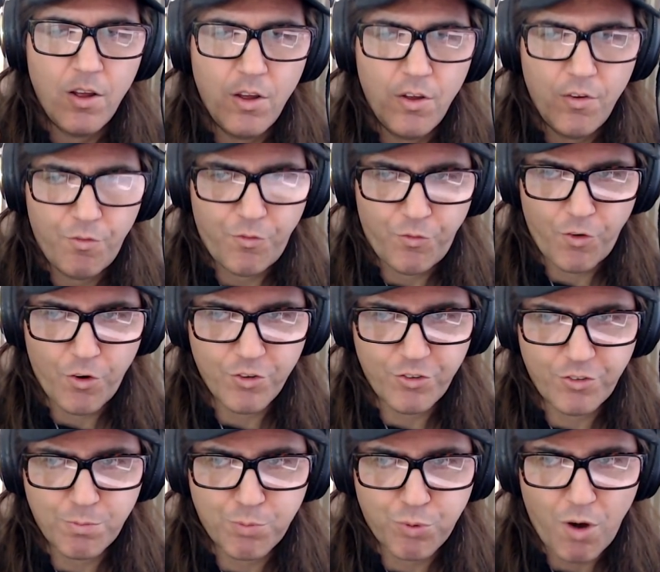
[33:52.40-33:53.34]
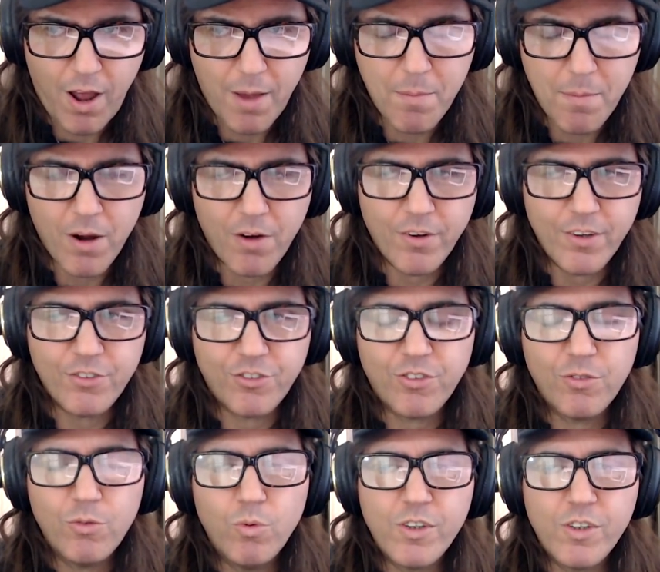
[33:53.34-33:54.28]
first
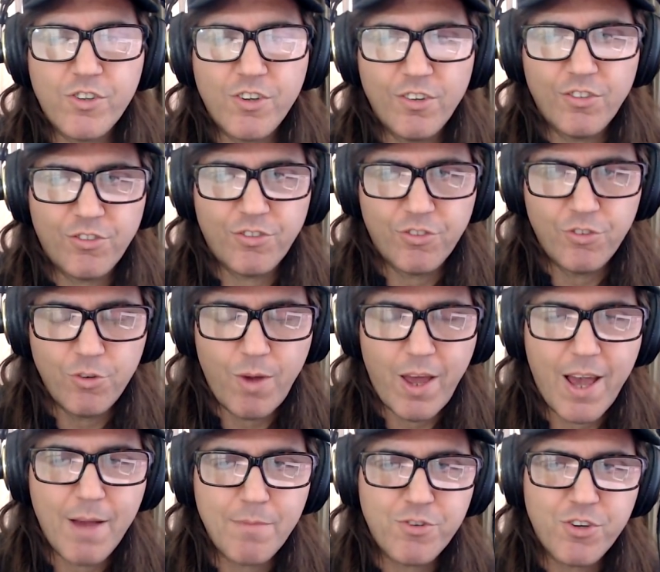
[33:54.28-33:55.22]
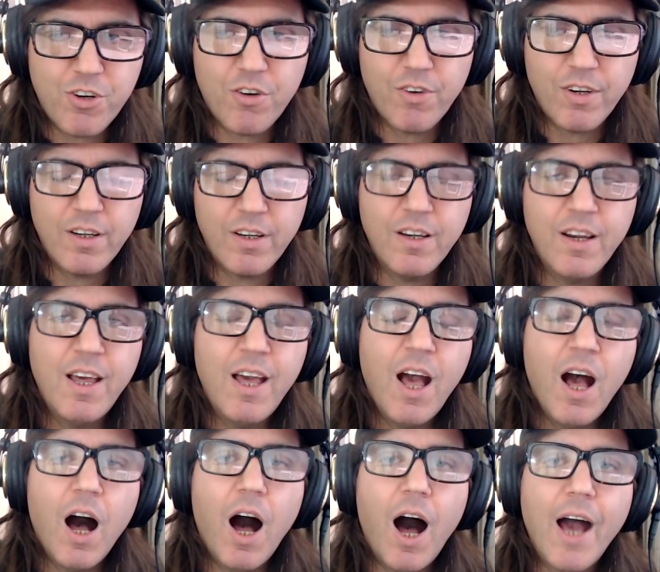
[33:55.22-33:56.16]
primaries, which is New Hampshire and
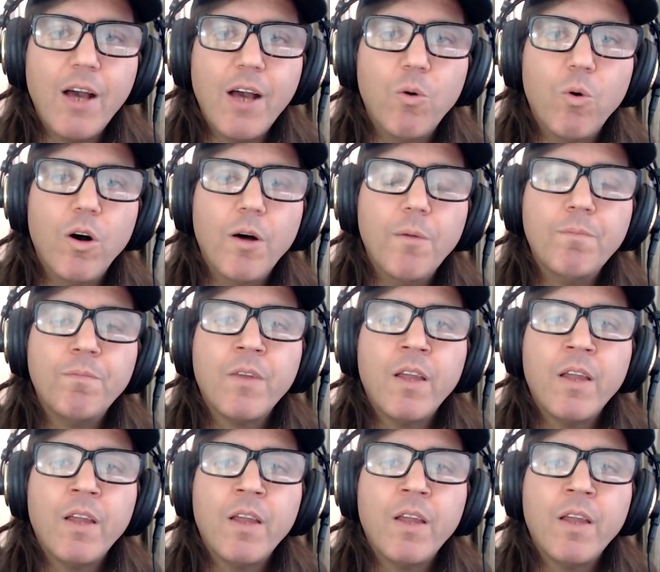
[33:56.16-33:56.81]
Iowa,